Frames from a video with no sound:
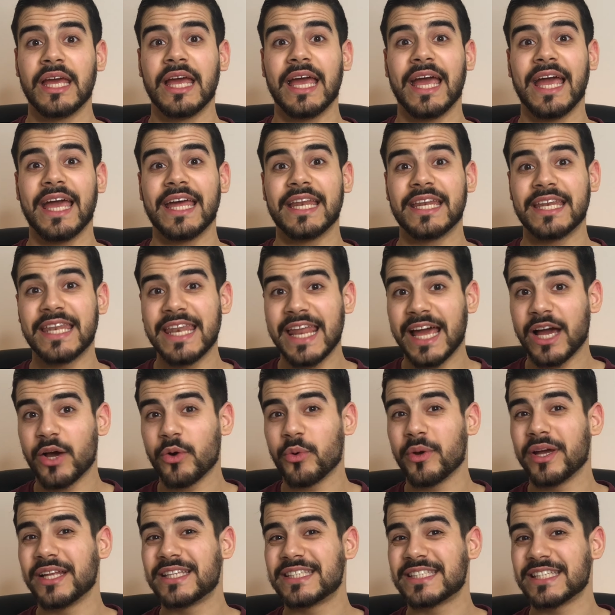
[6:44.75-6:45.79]
And now
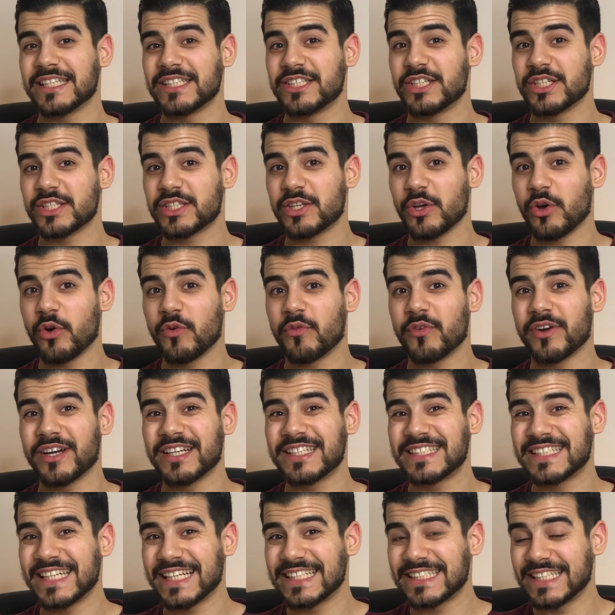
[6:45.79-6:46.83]
it's just over
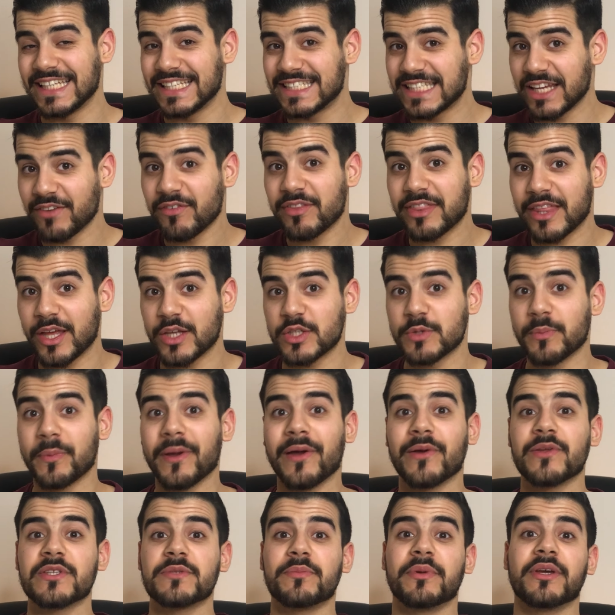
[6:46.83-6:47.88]

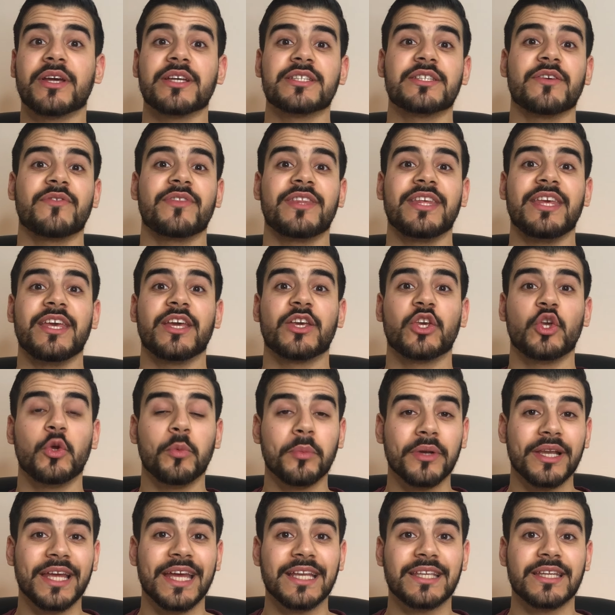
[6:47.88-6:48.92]
£67,000 because of the
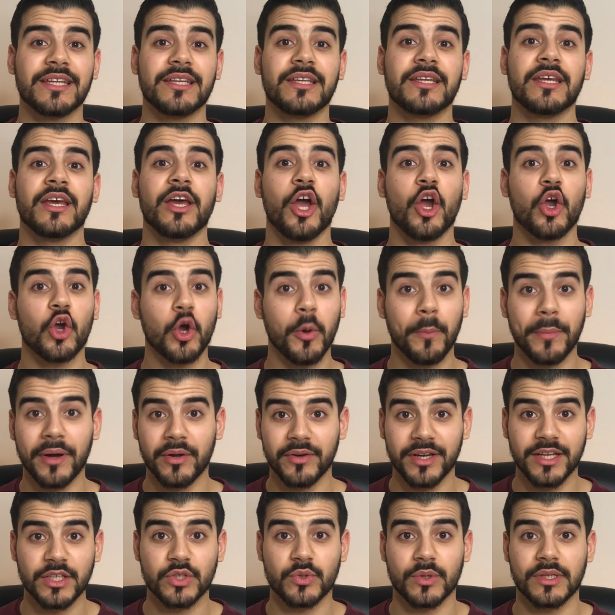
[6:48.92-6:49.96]
accumulated
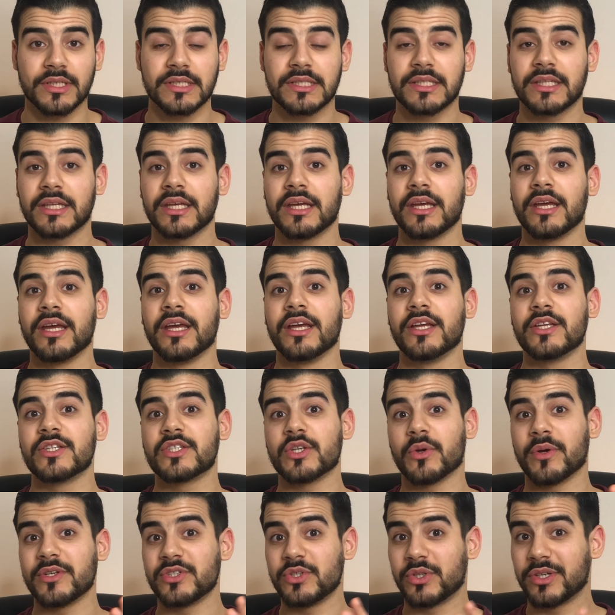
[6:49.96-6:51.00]
compound interest.
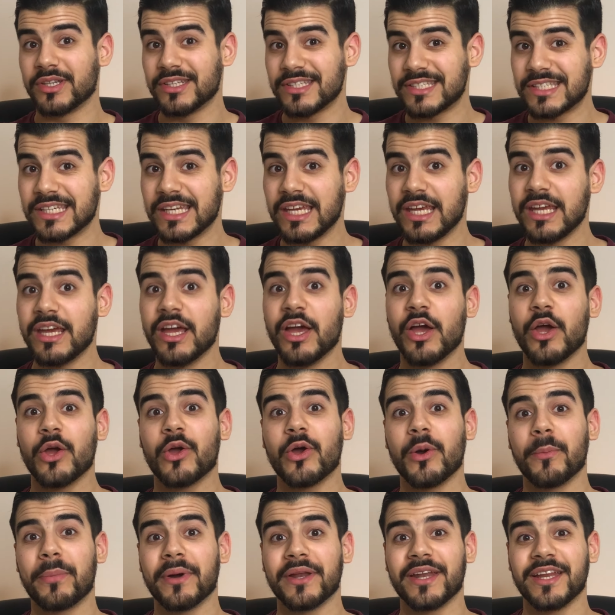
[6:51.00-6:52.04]
So as you can see,
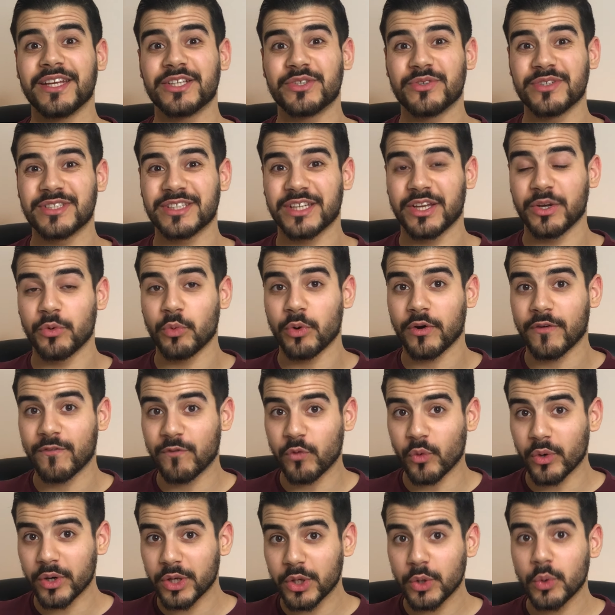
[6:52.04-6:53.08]
compound interest can work
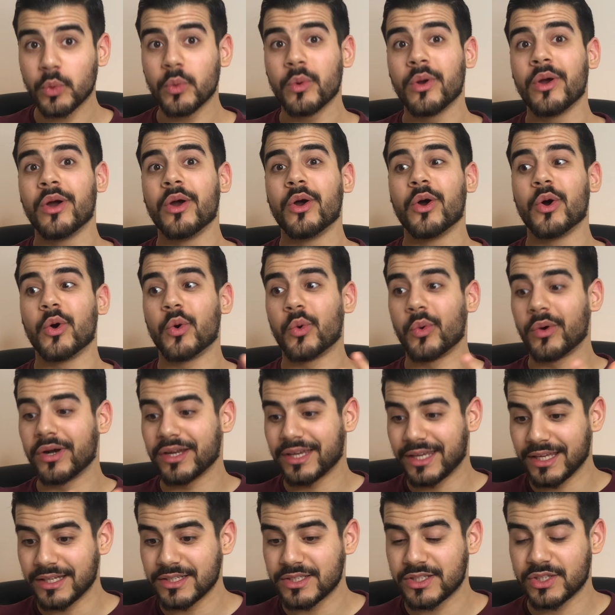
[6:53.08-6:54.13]
for you or
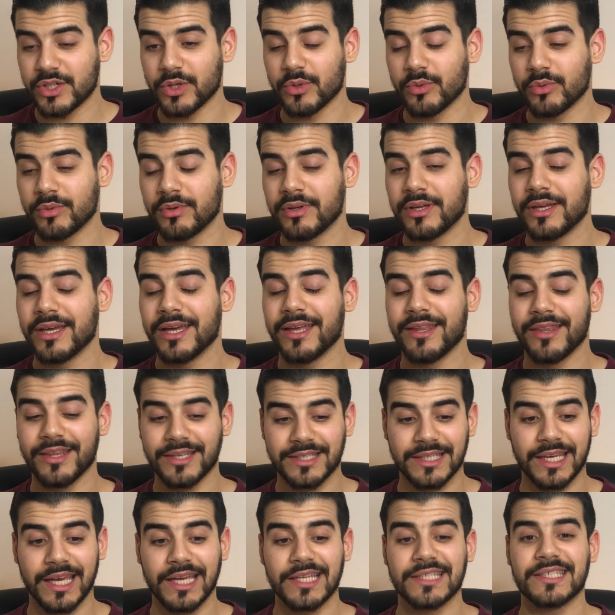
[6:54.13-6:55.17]
against you. In
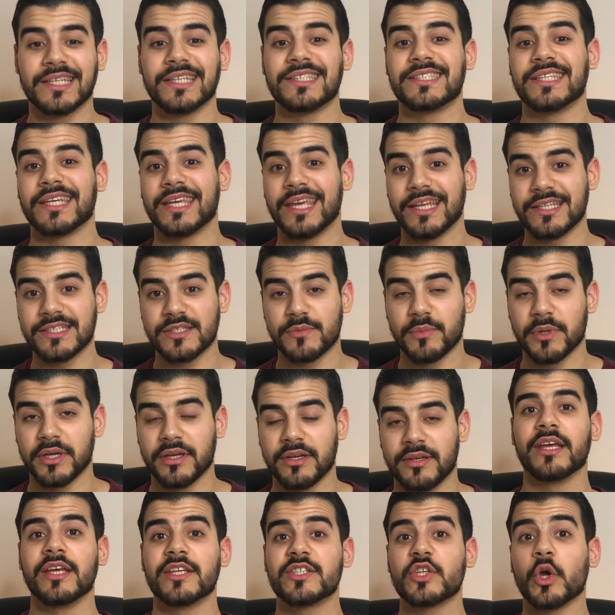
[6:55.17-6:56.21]
this case, it's against me.
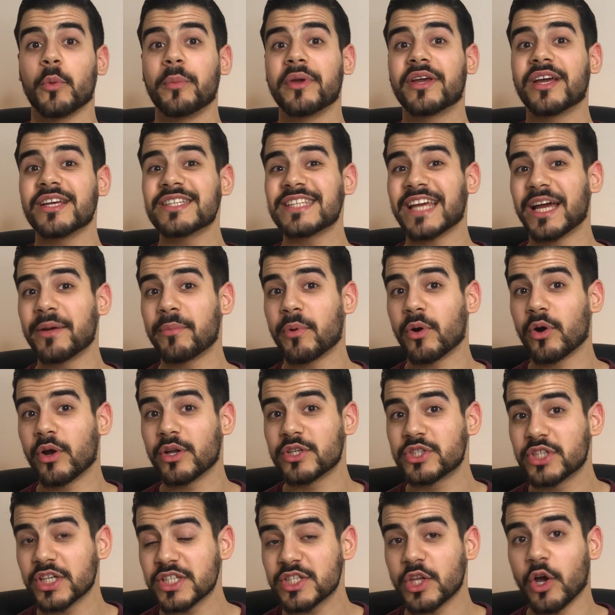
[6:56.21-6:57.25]
So because I
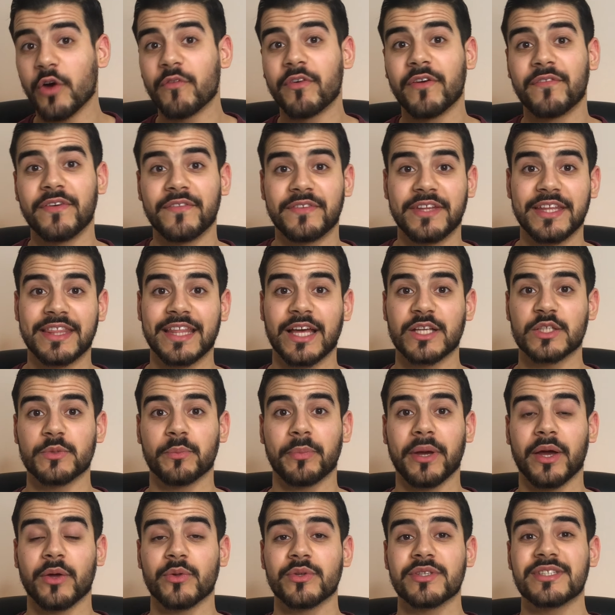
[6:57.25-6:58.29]
borrowed just over
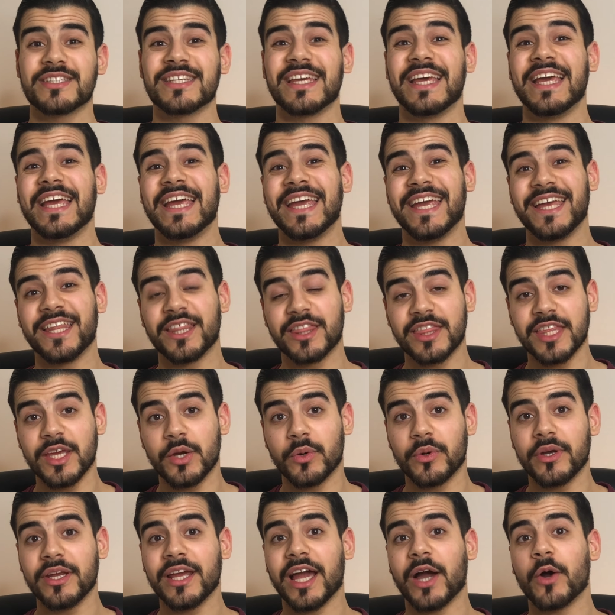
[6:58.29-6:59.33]
£50,000, in
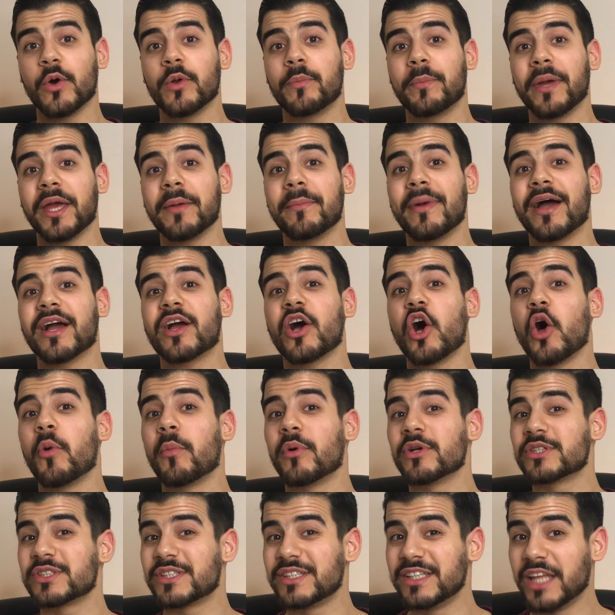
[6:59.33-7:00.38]
theory, I would pay back
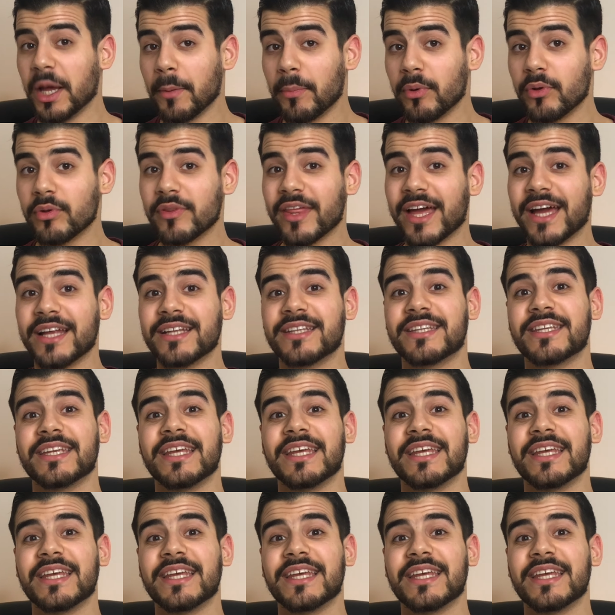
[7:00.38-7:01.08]
almost double that